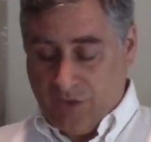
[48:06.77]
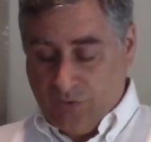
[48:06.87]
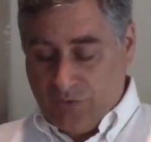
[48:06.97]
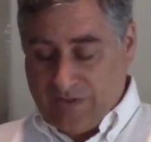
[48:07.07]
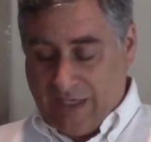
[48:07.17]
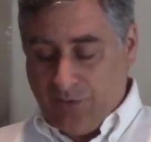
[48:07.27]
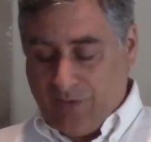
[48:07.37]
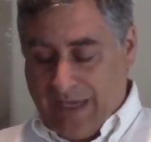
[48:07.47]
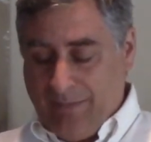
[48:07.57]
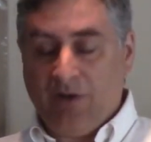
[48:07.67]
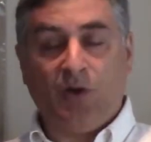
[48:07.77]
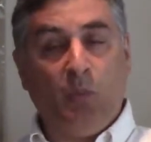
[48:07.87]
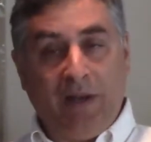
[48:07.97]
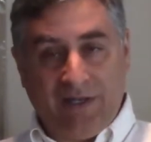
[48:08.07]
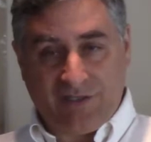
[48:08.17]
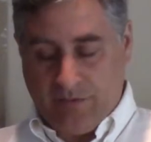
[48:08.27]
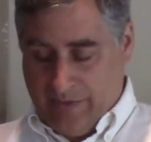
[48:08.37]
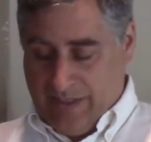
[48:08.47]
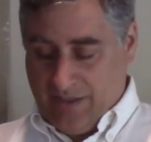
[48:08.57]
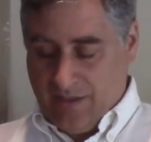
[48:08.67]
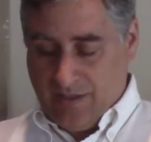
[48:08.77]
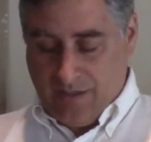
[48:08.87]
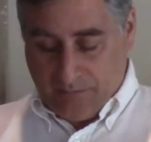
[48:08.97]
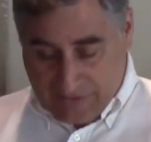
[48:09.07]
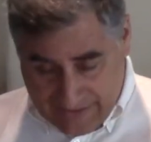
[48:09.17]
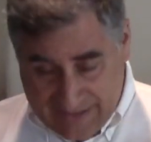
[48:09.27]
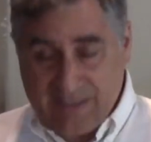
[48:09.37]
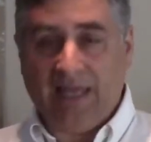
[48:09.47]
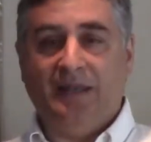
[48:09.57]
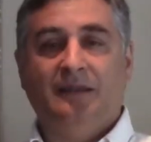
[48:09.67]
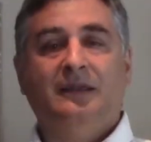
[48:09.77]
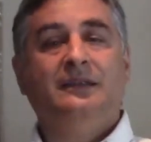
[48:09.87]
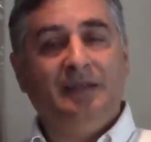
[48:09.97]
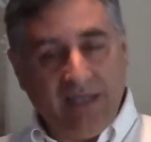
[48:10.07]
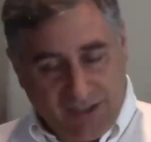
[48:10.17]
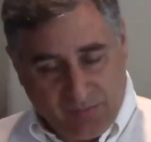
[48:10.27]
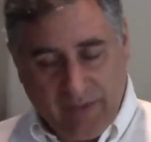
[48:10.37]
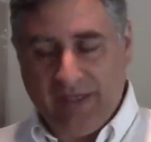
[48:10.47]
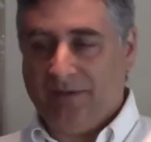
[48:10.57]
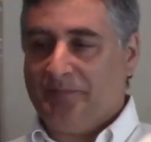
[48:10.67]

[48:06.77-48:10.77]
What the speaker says: You said you came here to witness to me. Please then, teach me